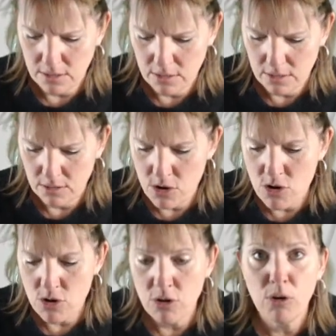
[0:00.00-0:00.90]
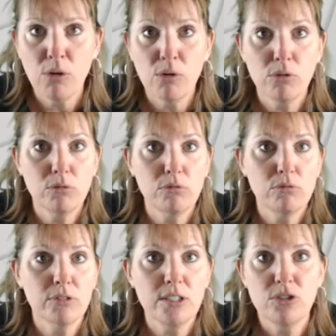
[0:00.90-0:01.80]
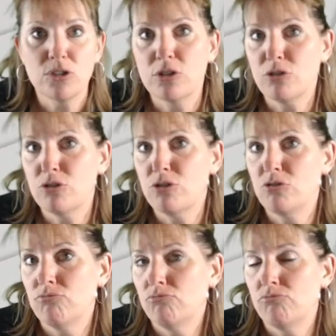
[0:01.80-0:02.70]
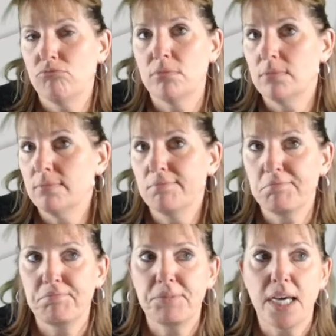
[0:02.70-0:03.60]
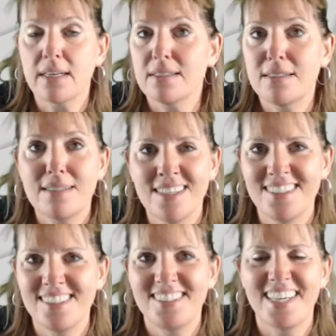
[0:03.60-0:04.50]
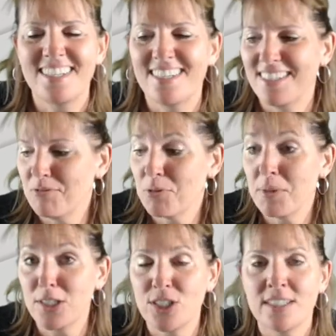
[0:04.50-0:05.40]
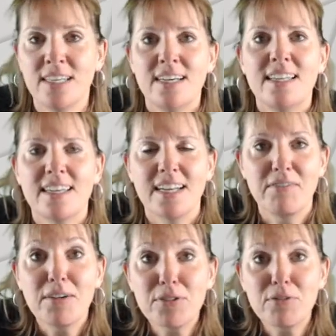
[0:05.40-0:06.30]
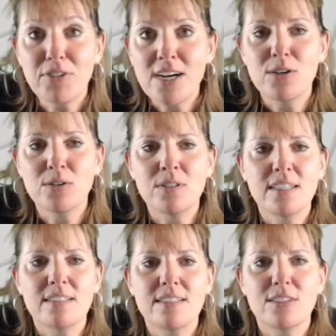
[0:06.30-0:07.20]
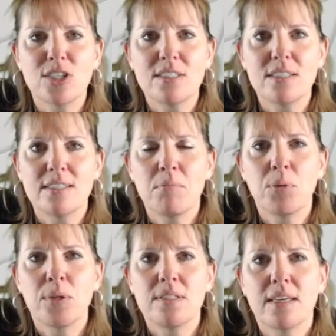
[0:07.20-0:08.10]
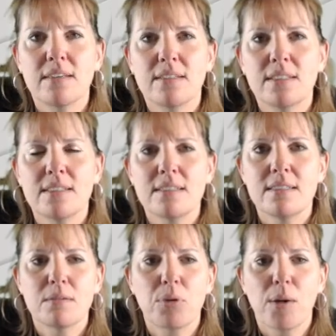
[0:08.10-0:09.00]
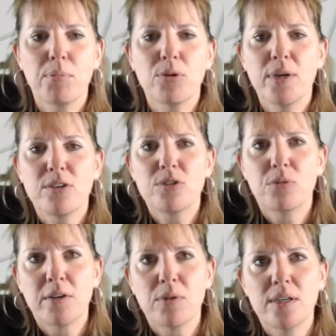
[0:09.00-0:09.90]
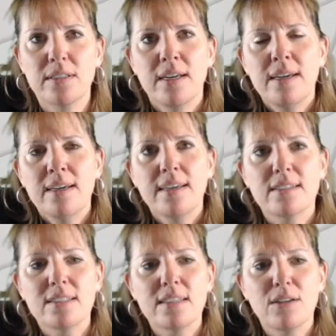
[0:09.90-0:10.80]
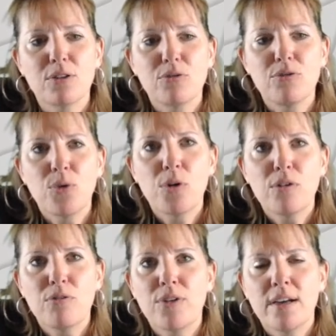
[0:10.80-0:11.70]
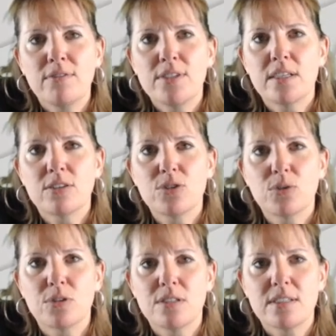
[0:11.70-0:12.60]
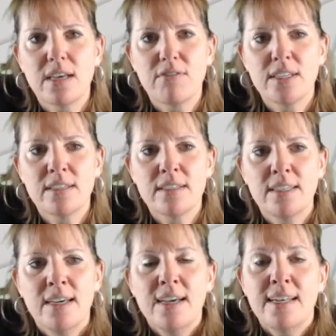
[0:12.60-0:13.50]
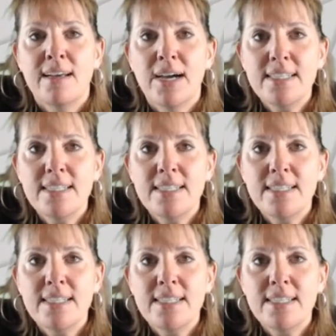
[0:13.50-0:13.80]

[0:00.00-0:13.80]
no research, text, data, information that I've ever found that suggests a 10-point scale is the proper way to write one. It's either 4, 5, 6, or 7. Now, I